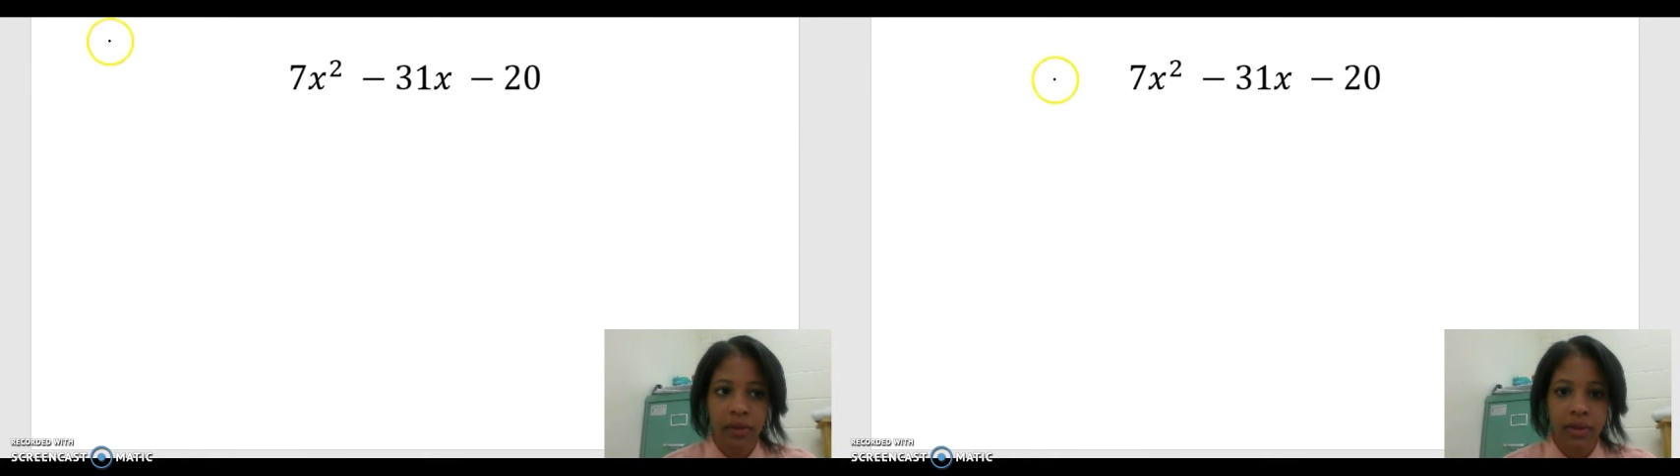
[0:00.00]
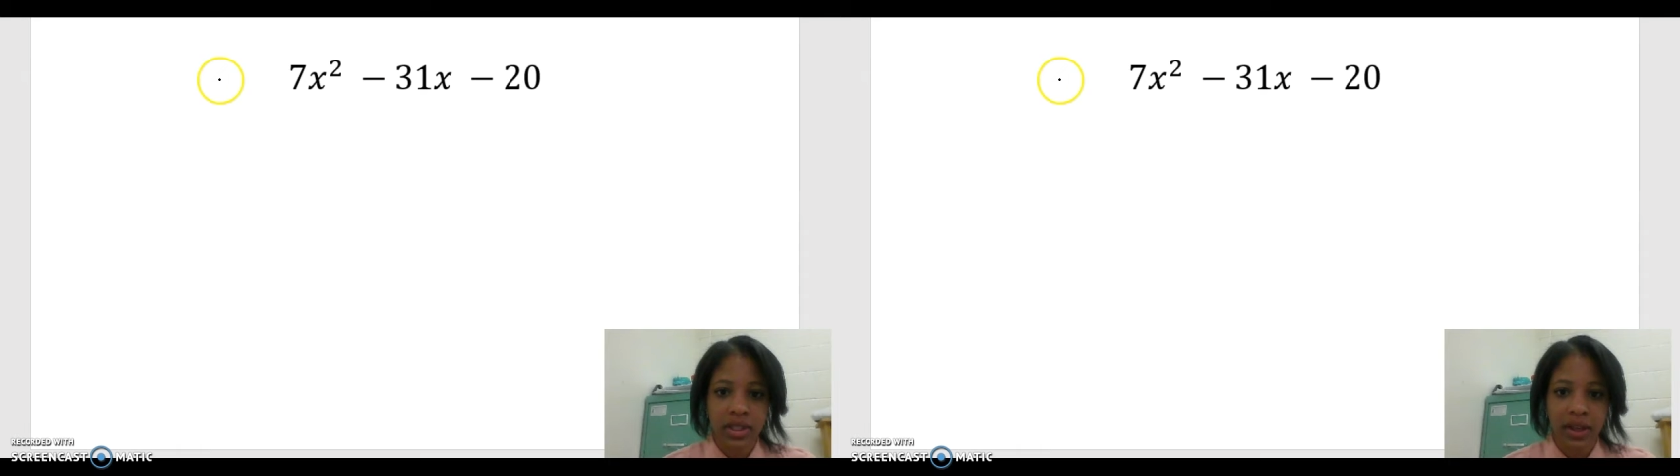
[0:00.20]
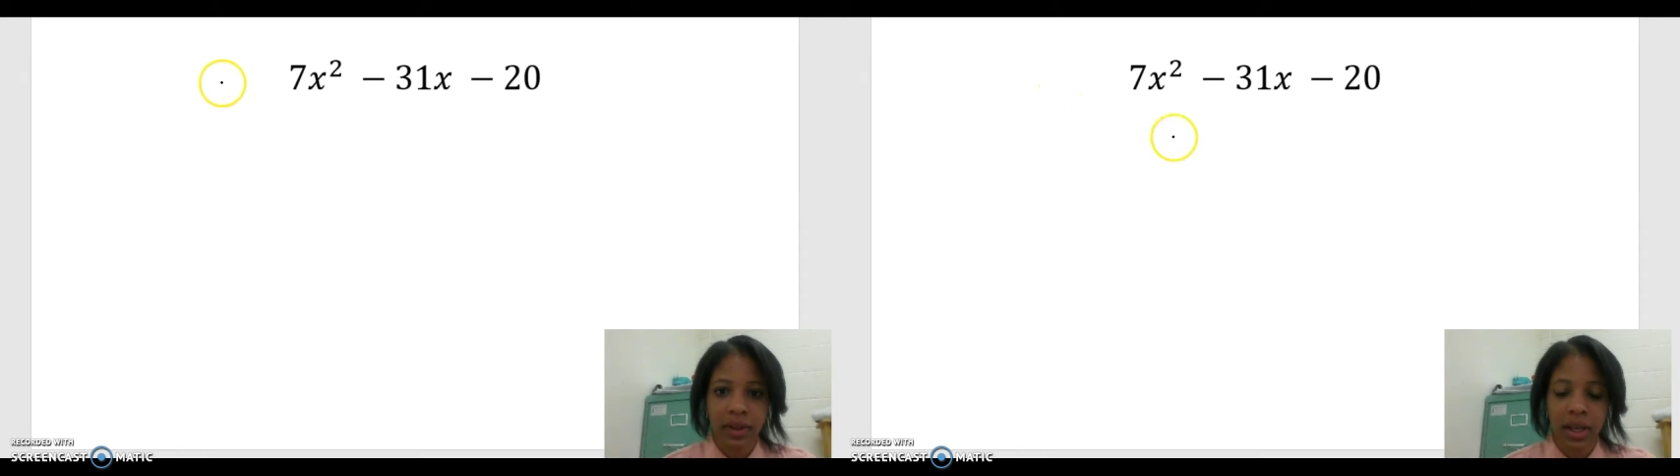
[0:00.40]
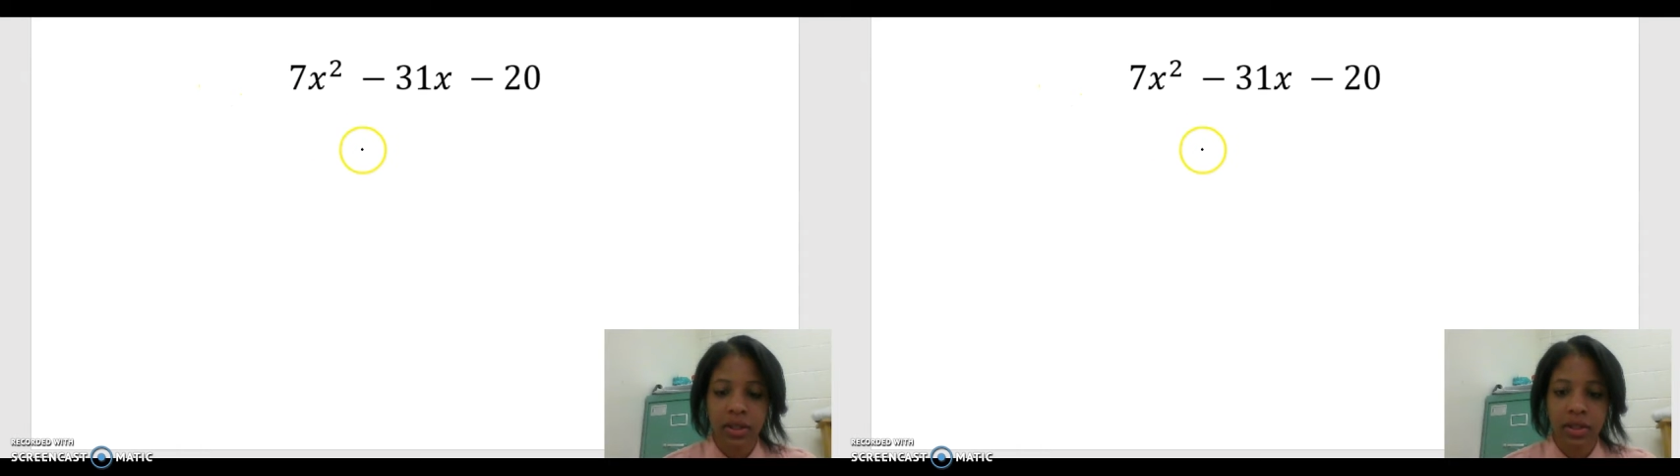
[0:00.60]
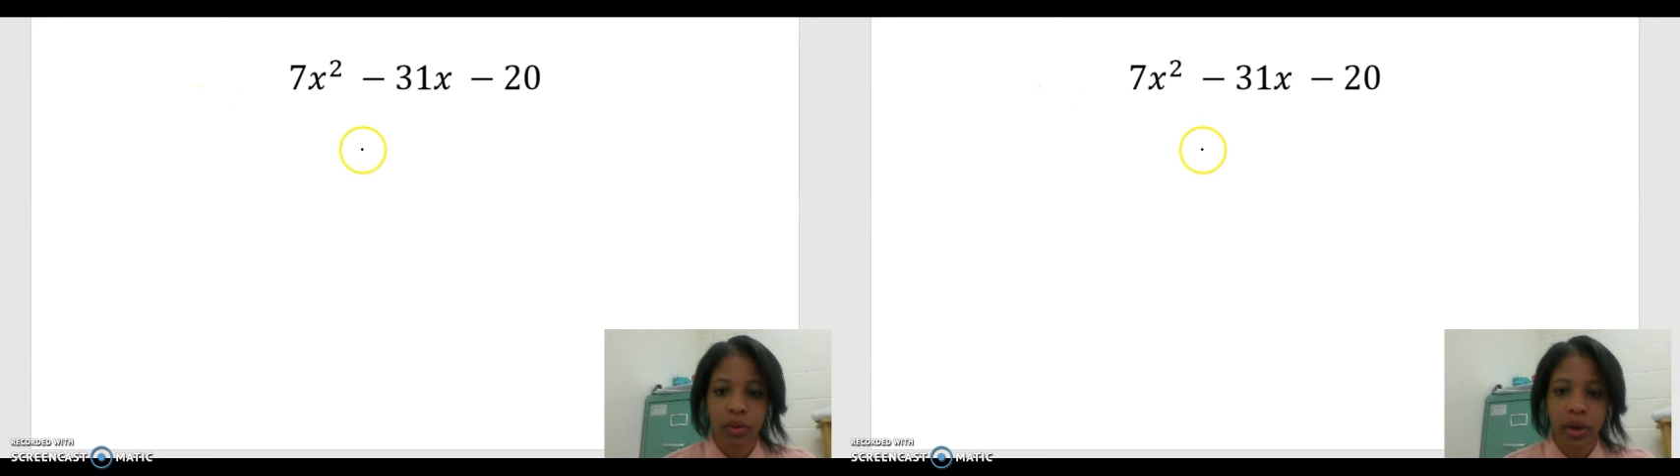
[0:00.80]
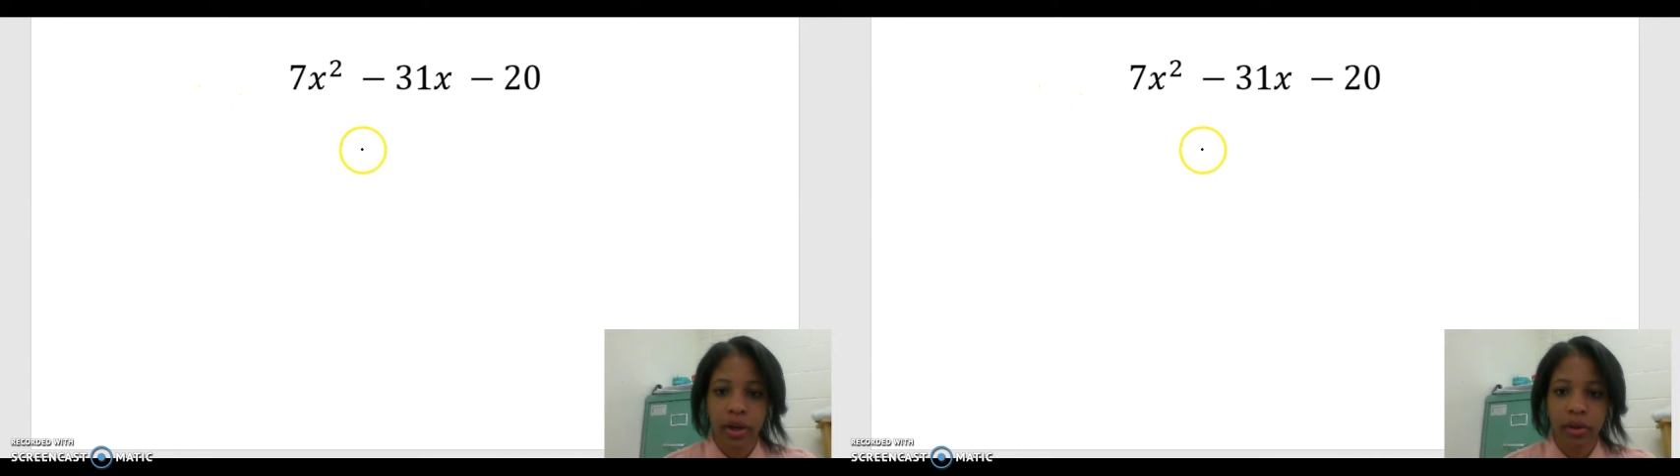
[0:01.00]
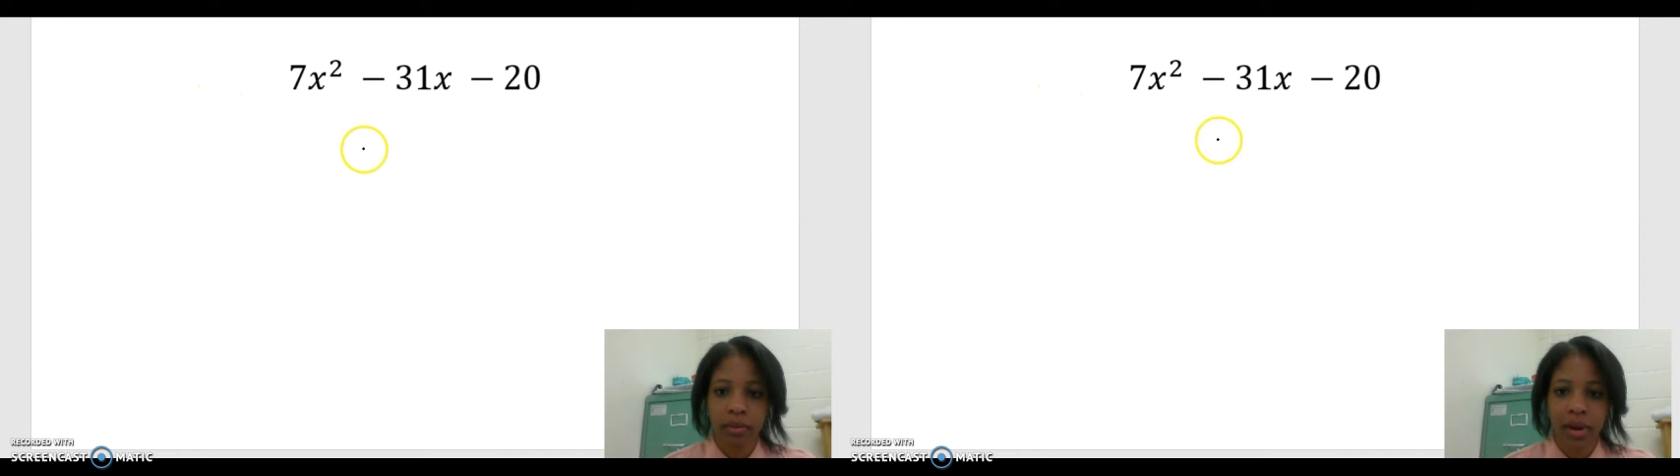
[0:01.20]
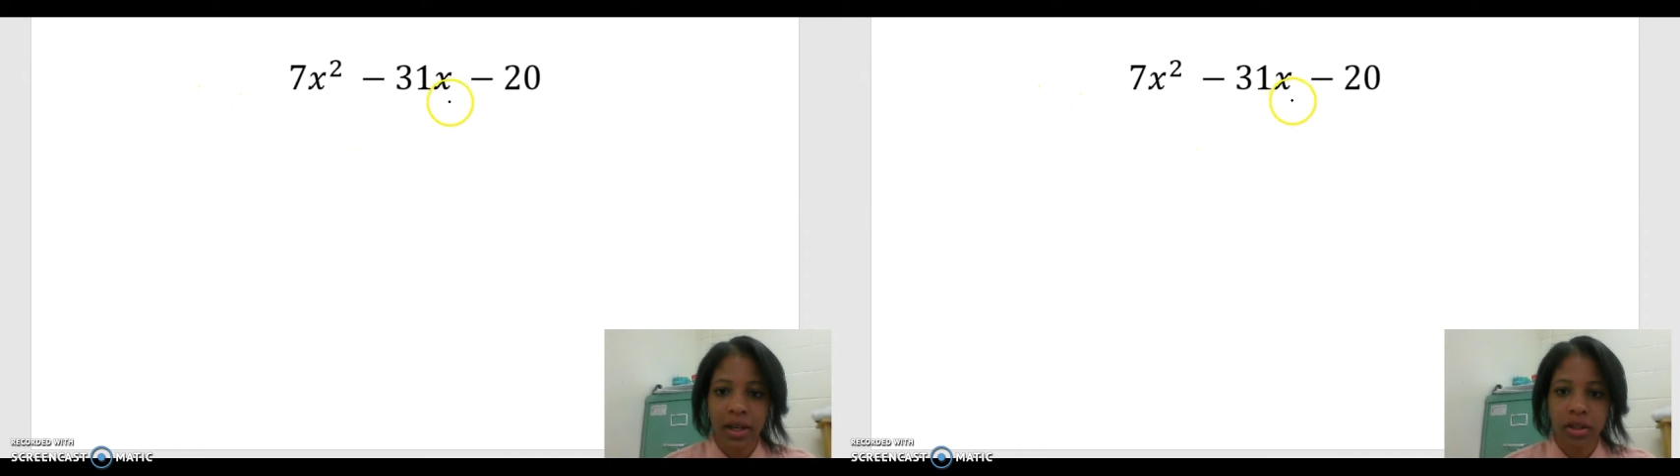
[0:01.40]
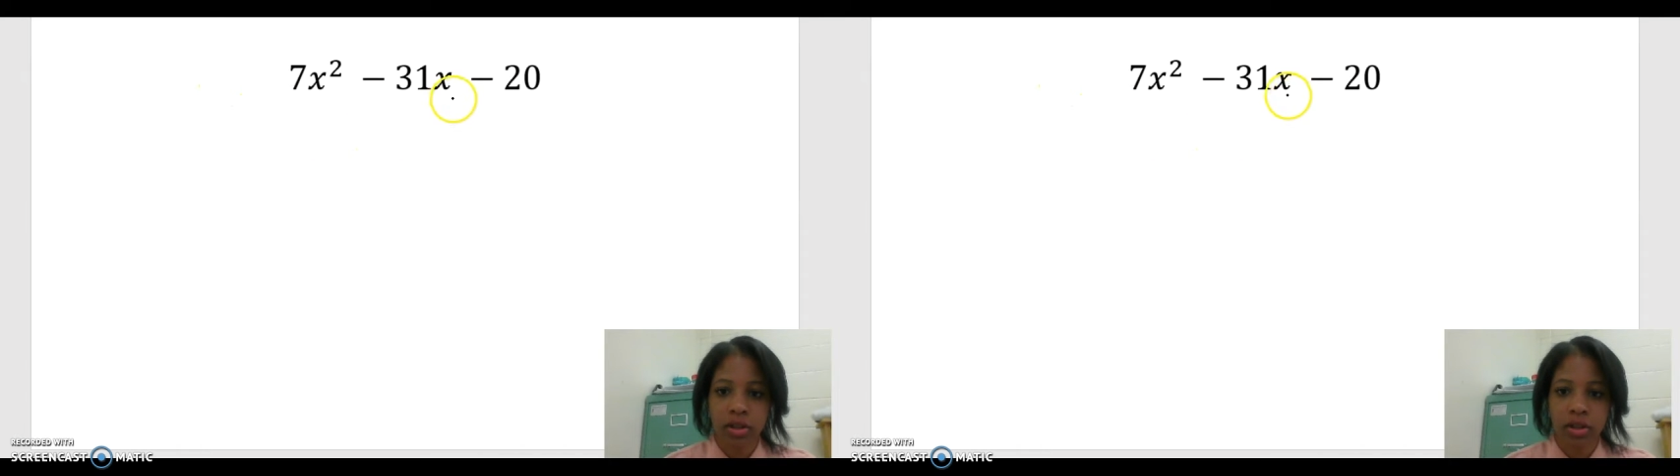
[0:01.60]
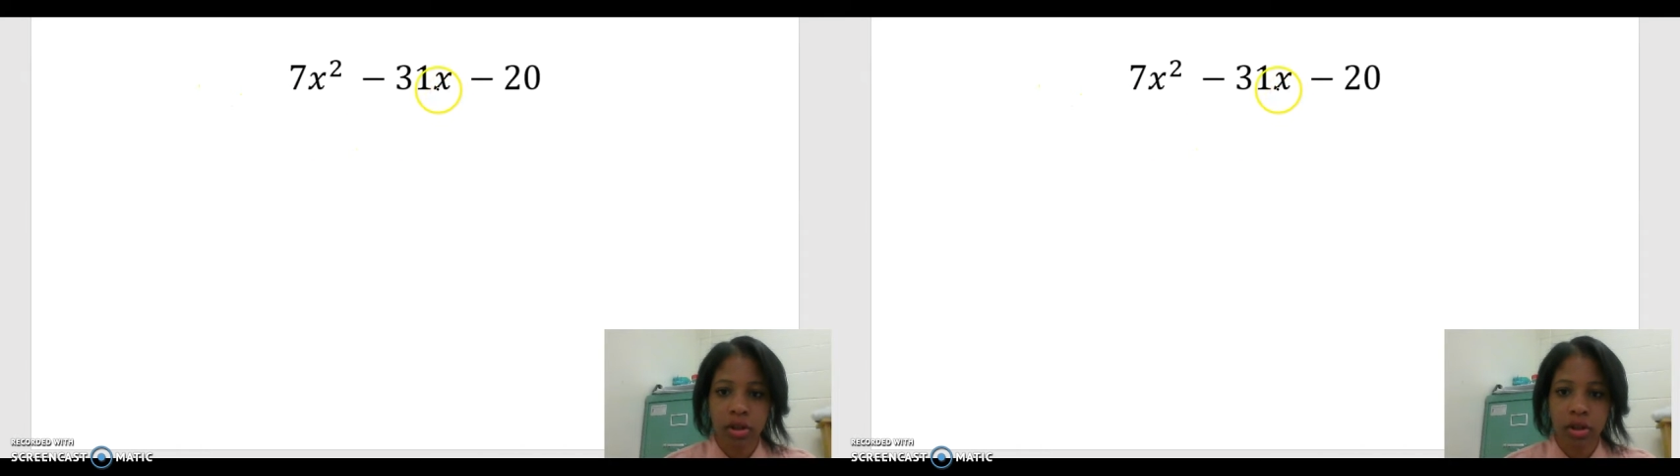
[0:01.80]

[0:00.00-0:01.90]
7x squared minus